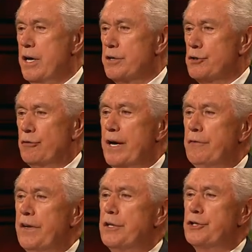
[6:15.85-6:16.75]

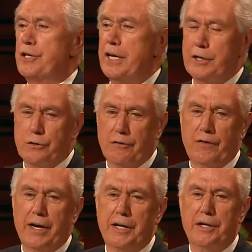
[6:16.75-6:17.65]
Strive each day to
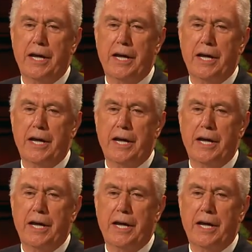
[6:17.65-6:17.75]
find